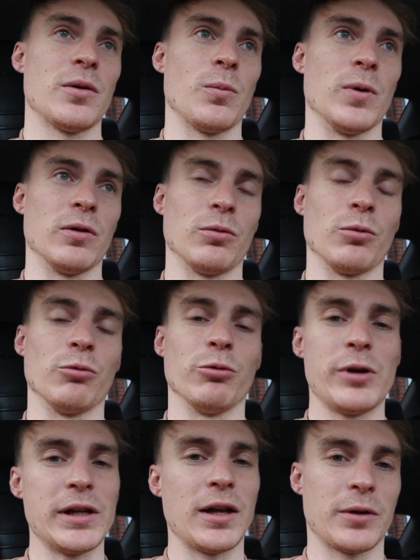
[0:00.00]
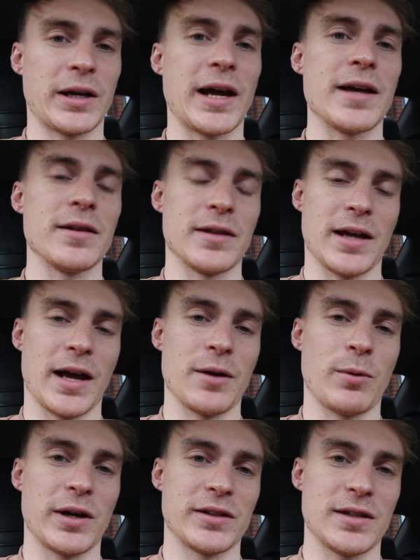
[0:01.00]
will relocate the
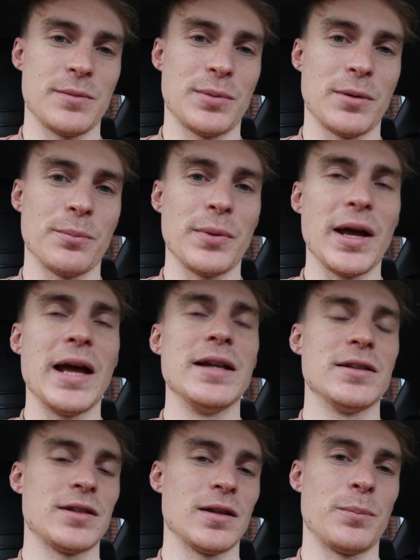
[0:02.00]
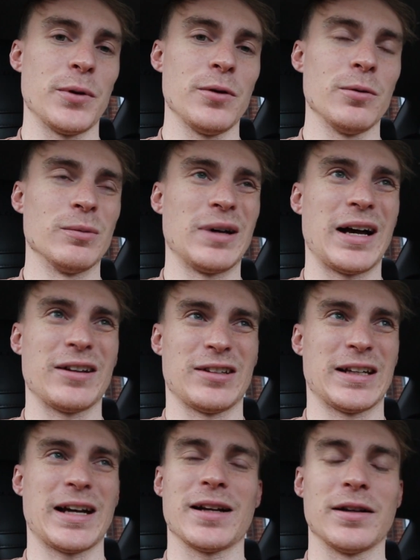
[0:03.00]
AYC pump into the boot. I
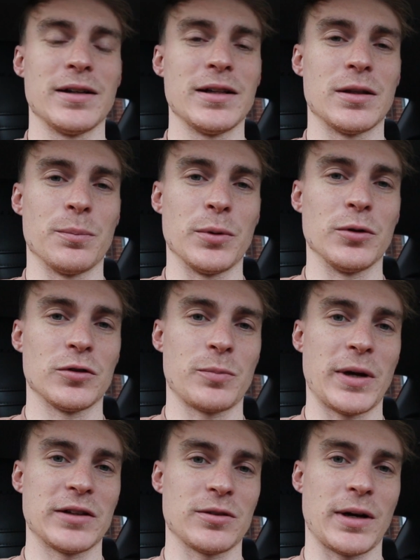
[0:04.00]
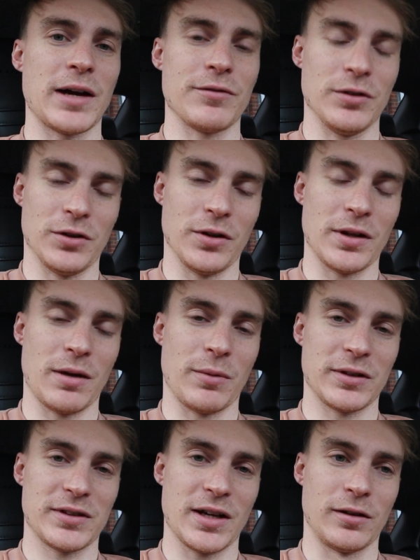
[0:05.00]
actually kind of need the boot space, so I haven't done that
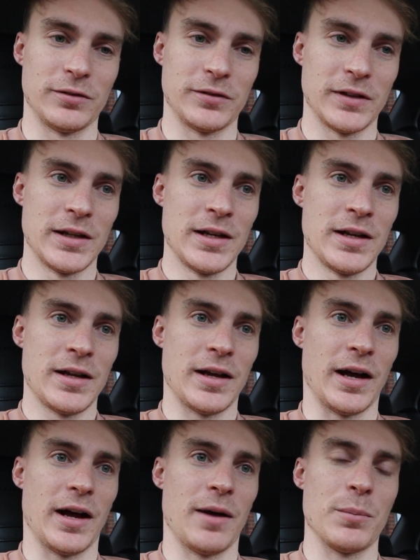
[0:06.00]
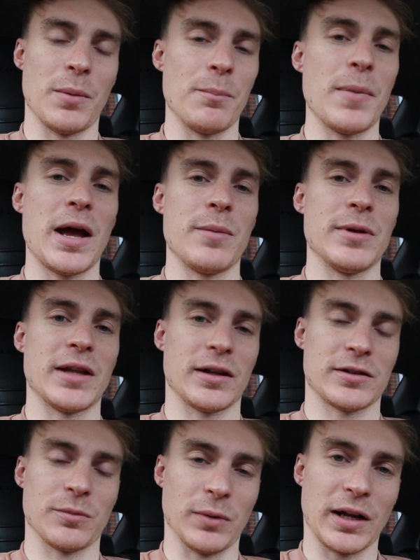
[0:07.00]
myself. But maybe
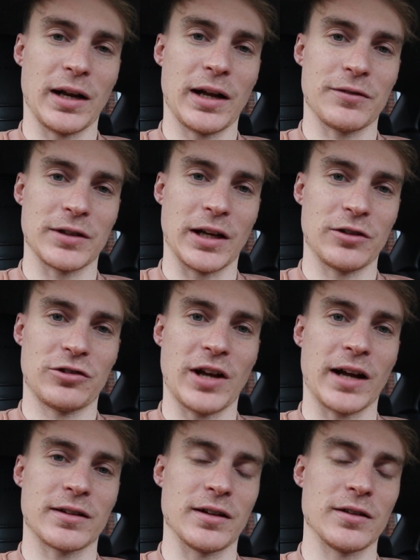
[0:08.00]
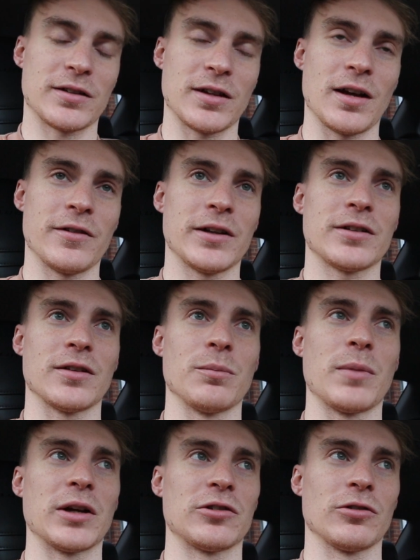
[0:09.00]
that's something I'll have to get checked in a service
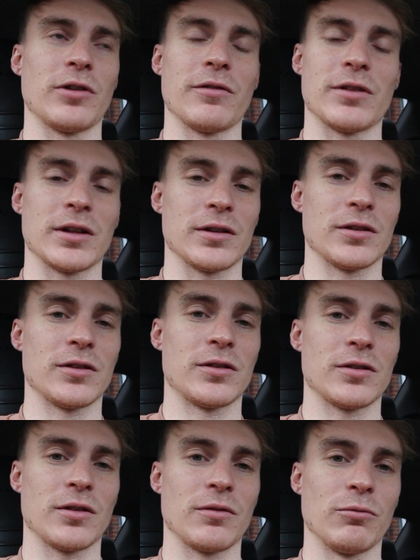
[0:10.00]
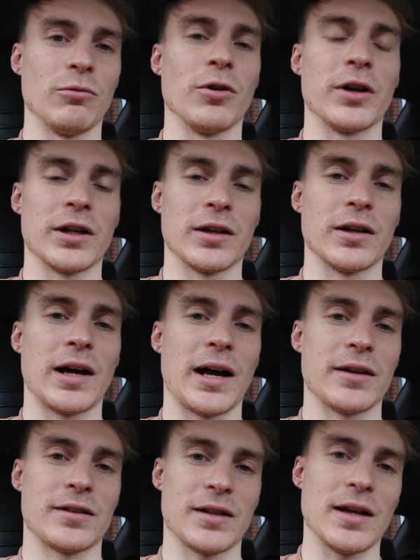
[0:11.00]
and make sure everything's running
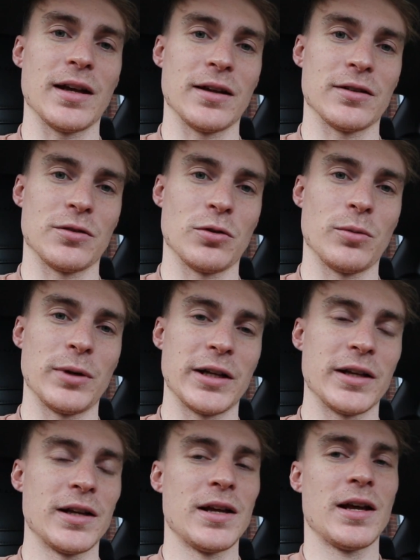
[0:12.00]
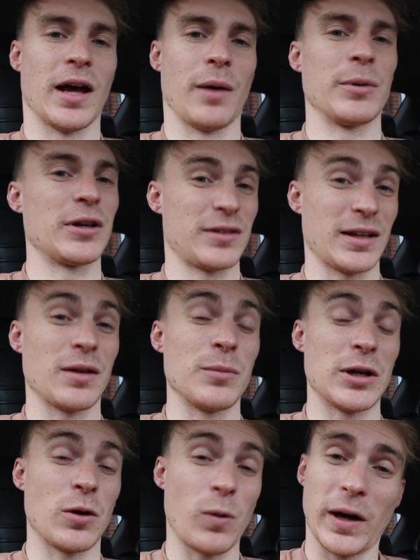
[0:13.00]
as it is normally, because they can
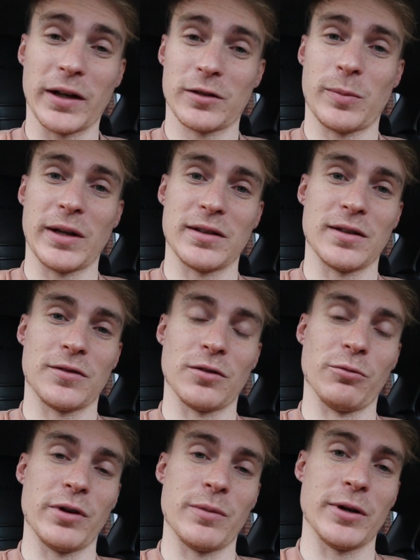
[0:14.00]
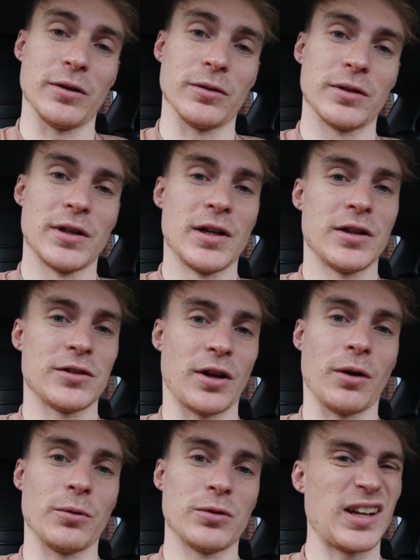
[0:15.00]
be quite expensive to rebuild.
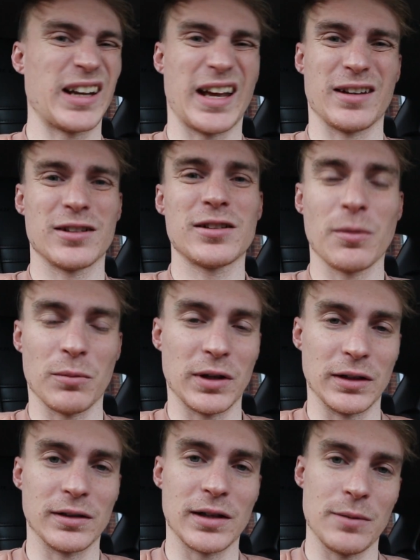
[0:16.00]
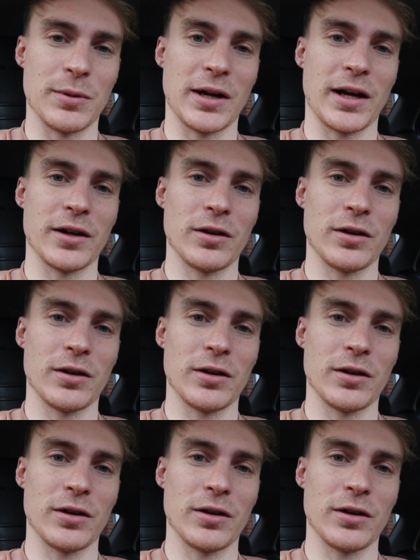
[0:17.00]
So again, something to keep an eye